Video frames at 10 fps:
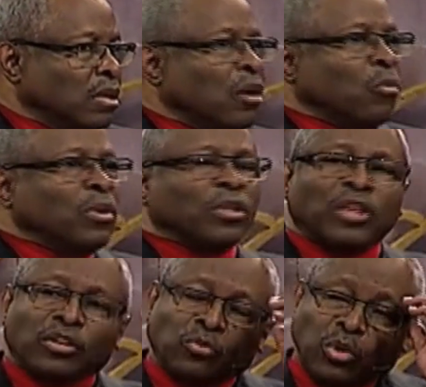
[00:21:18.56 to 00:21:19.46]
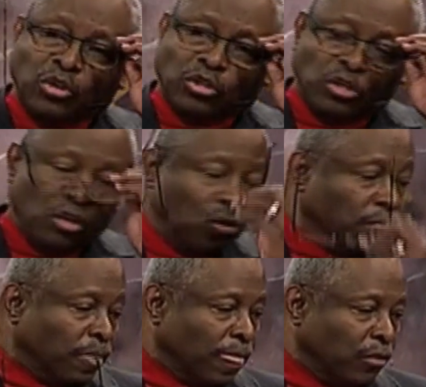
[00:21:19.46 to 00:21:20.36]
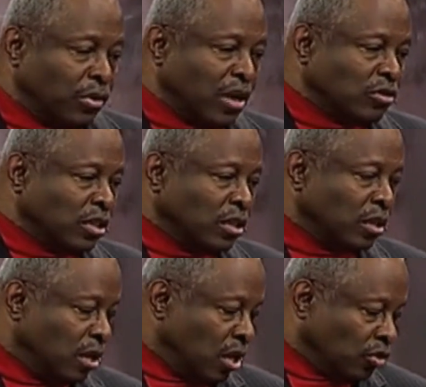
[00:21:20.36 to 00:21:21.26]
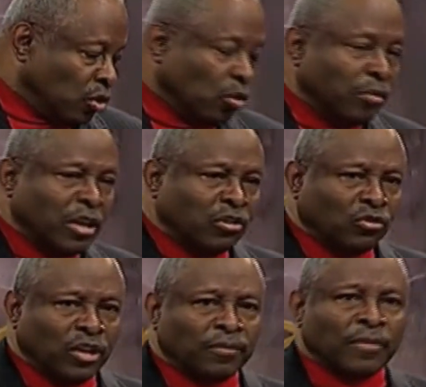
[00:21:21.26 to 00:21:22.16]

One of the things we used to do when I was in the school of ministry,